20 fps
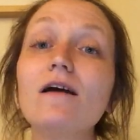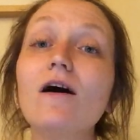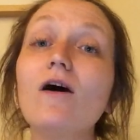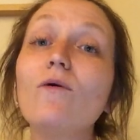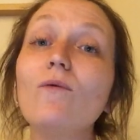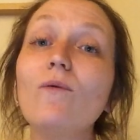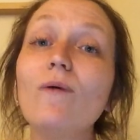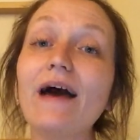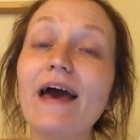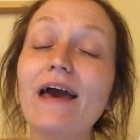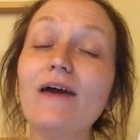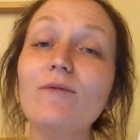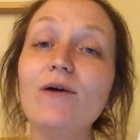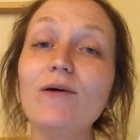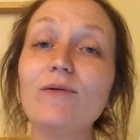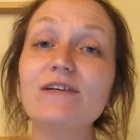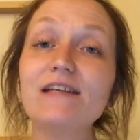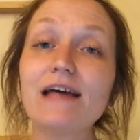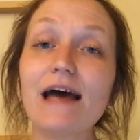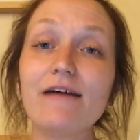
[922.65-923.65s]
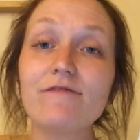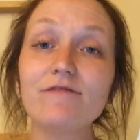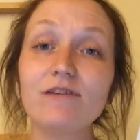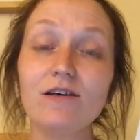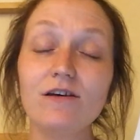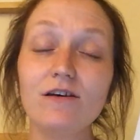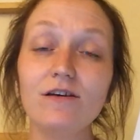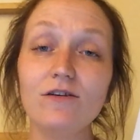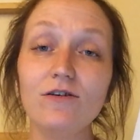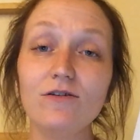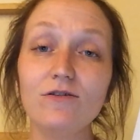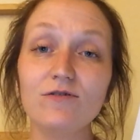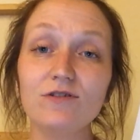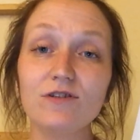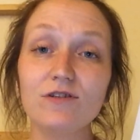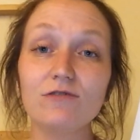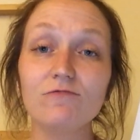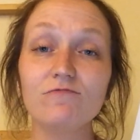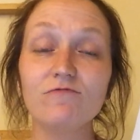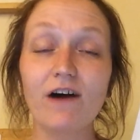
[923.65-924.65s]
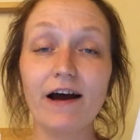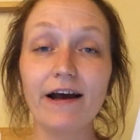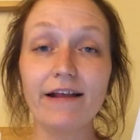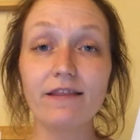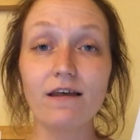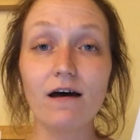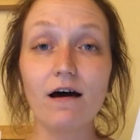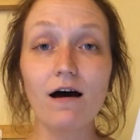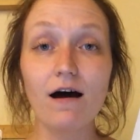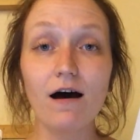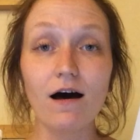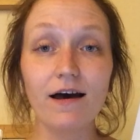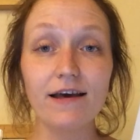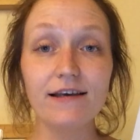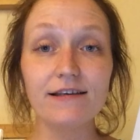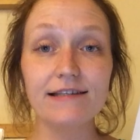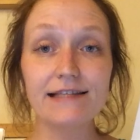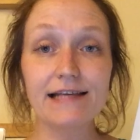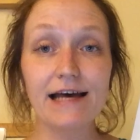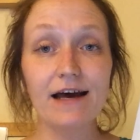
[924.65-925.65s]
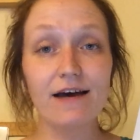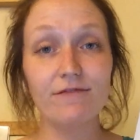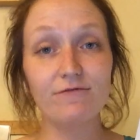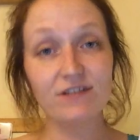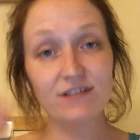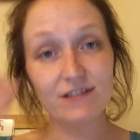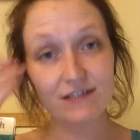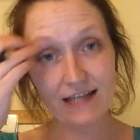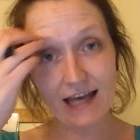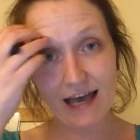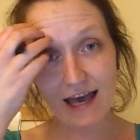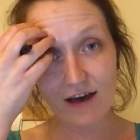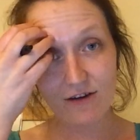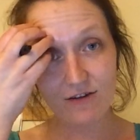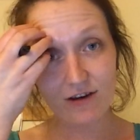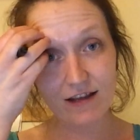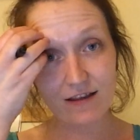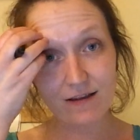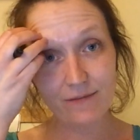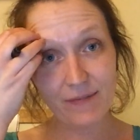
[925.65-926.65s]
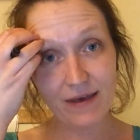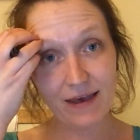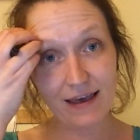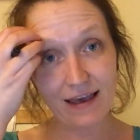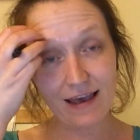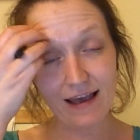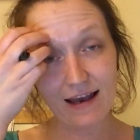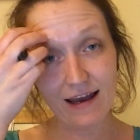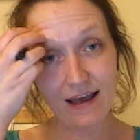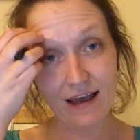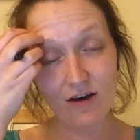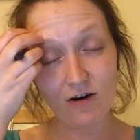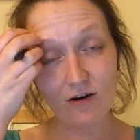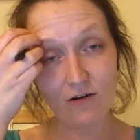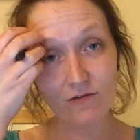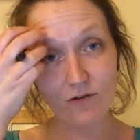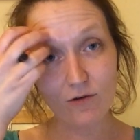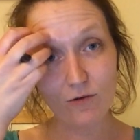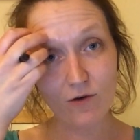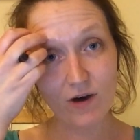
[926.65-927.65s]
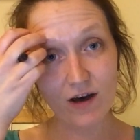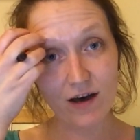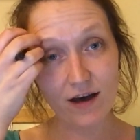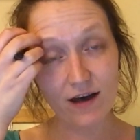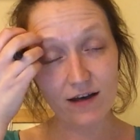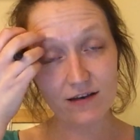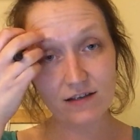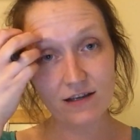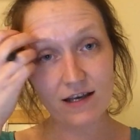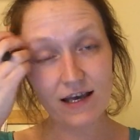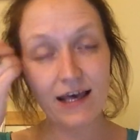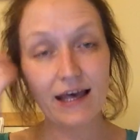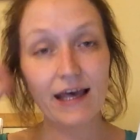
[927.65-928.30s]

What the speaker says: a way we would ever use to write the I sound down at the beginning of a word.